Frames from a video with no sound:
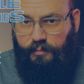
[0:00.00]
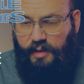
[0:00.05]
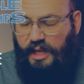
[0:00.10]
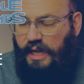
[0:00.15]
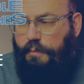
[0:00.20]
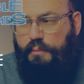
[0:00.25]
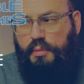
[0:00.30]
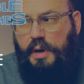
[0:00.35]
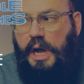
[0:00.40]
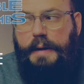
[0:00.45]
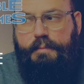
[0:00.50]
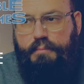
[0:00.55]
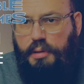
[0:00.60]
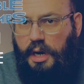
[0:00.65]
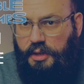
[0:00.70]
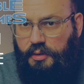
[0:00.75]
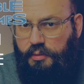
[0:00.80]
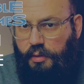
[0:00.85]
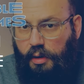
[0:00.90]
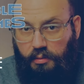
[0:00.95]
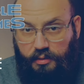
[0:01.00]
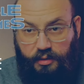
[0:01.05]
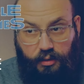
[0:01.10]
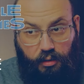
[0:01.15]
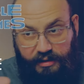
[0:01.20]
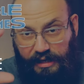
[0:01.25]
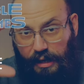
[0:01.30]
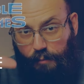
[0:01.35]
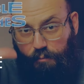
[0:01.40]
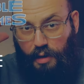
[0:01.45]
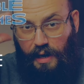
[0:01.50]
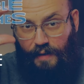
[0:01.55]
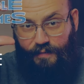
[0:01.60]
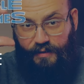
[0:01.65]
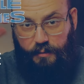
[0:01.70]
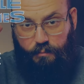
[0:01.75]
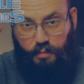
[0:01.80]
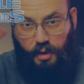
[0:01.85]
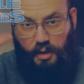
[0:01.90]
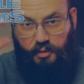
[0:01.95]
In broad brushstrokes, look how broad
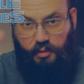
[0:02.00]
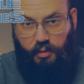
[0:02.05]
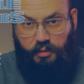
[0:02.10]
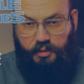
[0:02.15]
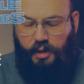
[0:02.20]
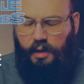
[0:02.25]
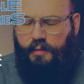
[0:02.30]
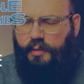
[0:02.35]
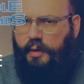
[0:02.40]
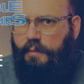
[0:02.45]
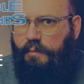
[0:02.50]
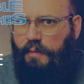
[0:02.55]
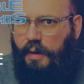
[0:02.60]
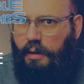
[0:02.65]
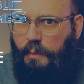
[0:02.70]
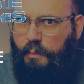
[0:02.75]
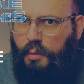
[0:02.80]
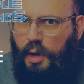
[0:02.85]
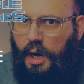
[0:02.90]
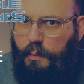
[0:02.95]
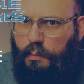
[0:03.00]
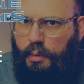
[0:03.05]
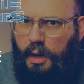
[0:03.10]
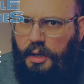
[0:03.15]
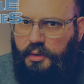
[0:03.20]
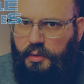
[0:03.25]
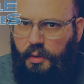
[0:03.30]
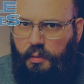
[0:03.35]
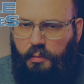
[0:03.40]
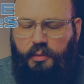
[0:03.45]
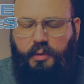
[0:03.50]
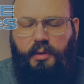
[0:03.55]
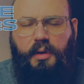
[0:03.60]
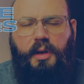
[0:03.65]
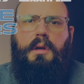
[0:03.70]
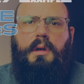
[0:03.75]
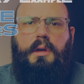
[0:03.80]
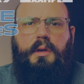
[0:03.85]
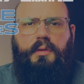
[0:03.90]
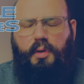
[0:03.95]
these brushstrokes are. They're very broad brushstrokes.
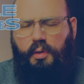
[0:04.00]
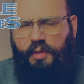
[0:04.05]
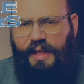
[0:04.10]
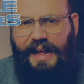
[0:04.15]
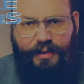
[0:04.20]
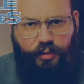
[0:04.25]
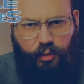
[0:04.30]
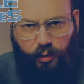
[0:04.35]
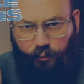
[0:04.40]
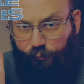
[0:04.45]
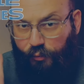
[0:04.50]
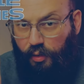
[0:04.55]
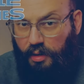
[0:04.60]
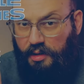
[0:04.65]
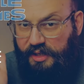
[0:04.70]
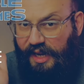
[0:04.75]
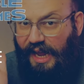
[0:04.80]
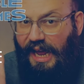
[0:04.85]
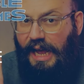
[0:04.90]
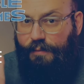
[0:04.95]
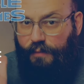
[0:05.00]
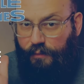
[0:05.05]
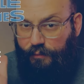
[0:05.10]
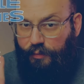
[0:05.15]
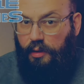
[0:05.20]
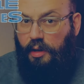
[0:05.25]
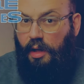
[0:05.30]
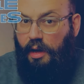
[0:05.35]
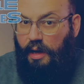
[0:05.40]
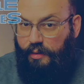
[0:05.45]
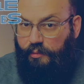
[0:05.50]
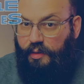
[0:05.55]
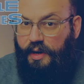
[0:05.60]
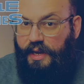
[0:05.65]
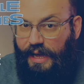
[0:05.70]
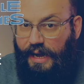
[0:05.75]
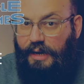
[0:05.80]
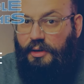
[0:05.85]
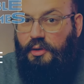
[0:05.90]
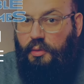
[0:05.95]
So that's the first half of a lottery,
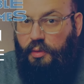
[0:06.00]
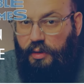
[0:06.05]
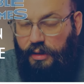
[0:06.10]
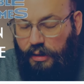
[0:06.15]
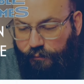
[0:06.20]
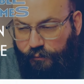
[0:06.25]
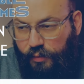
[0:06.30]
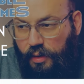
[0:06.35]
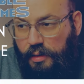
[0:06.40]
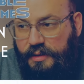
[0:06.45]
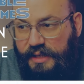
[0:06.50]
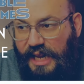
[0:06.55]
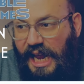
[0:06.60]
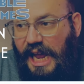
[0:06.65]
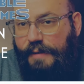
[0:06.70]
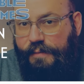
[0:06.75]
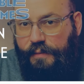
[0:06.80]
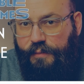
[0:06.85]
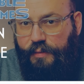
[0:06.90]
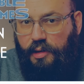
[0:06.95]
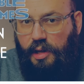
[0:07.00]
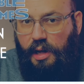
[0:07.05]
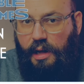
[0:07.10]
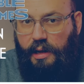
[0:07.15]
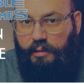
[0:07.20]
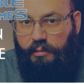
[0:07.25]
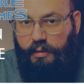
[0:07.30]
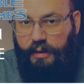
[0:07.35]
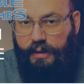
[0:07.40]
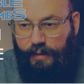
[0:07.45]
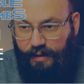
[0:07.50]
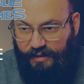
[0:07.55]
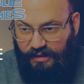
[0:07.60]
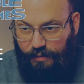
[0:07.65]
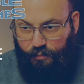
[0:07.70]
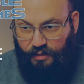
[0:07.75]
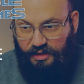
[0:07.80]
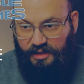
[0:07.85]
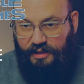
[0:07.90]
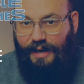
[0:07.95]
actually. The first half of a lottery is a
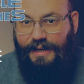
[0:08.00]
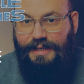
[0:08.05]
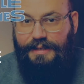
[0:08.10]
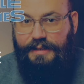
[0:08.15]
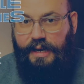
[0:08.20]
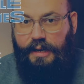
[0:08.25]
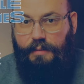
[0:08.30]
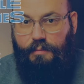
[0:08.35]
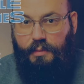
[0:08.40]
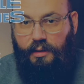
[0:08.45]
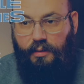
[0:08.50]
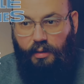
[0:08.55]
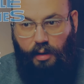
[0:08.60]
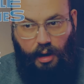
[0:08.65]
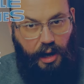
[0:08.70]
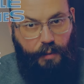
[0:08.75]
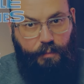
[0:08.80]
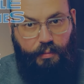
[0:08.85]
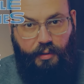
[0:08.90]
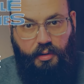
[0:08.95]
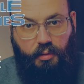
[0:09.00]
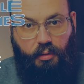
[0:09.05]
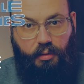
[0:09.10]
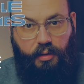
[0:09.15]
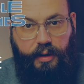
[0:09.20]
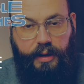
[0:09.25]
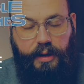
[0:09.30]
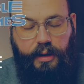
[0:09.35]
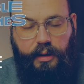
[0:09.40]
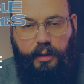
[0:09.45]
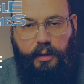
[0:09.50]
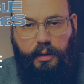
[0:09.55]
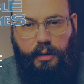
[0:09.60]
precise statement, a priori,